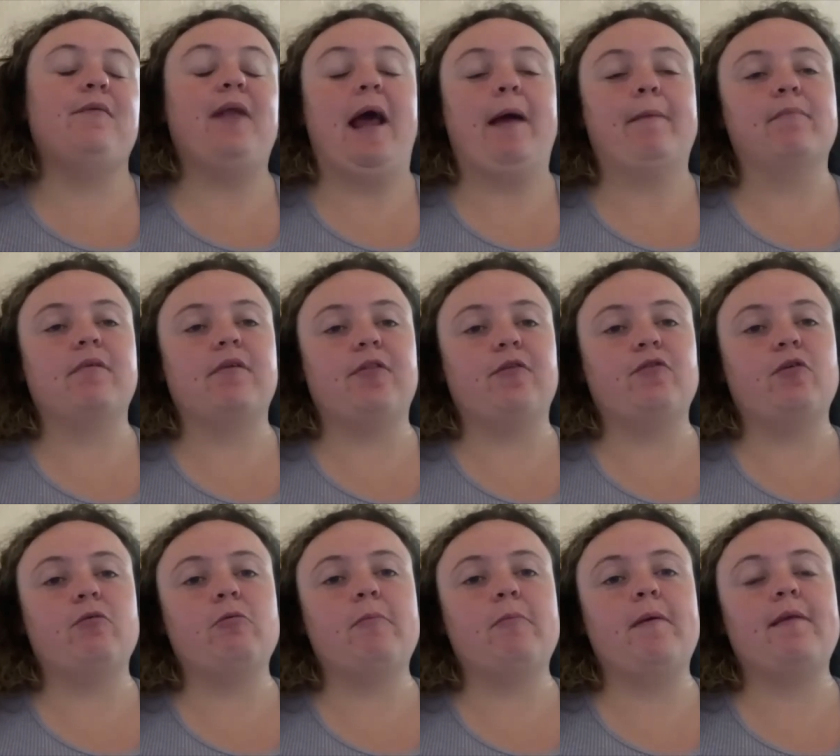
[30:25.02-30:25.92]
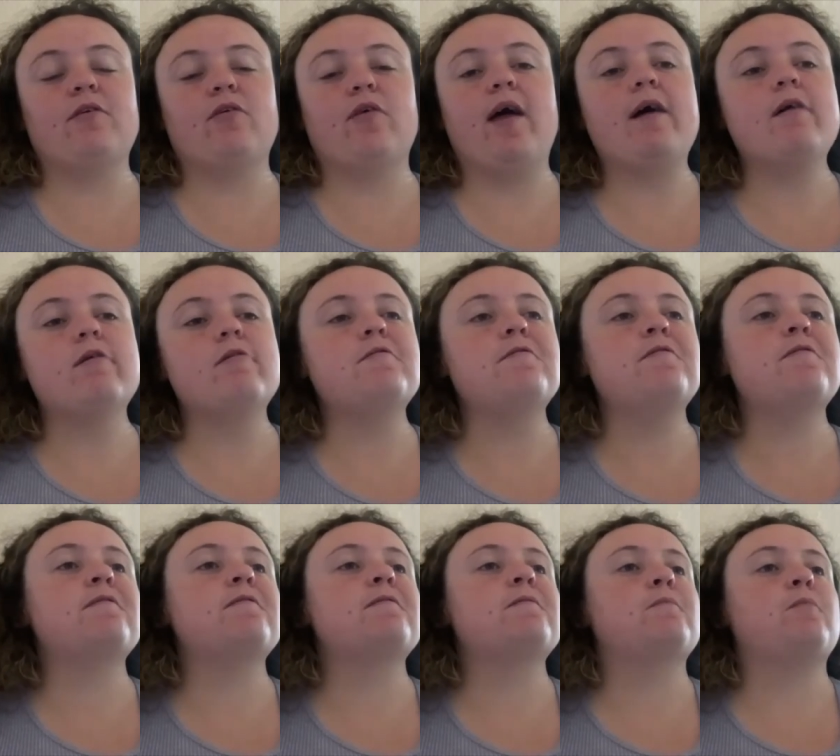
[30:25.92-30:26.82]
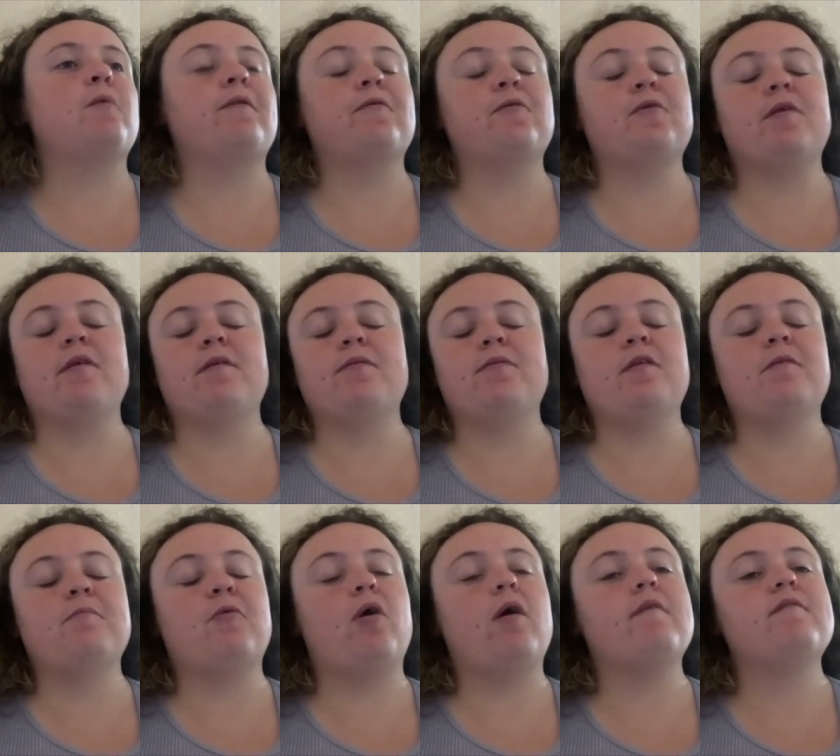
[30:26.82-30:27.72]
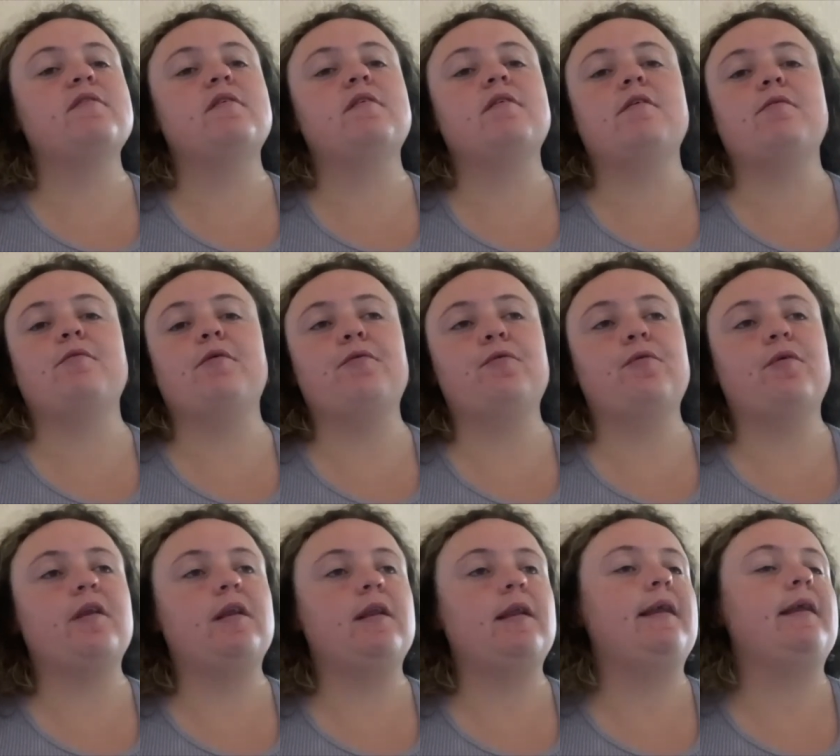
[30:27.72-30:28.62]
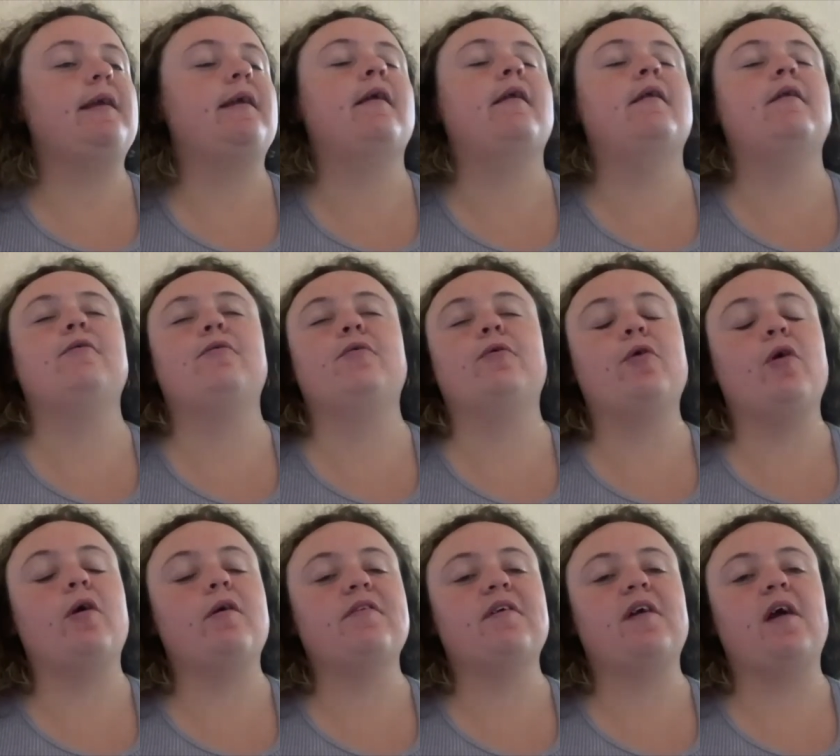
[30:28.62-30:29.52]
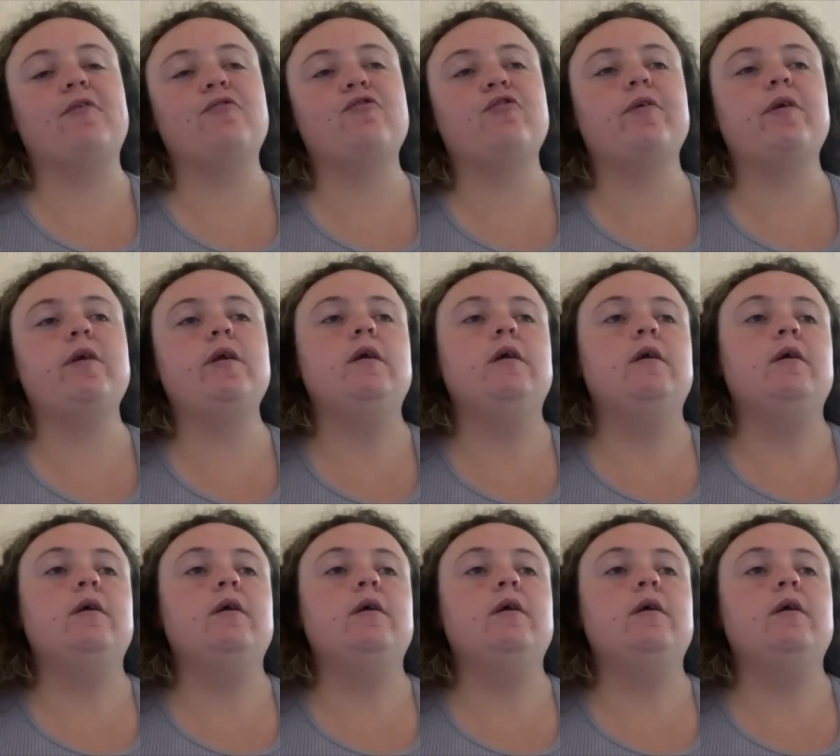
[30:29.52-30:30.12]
happens in the realm of mental health, whether it's in this province, whether it's in Atlantic Canada or across the country,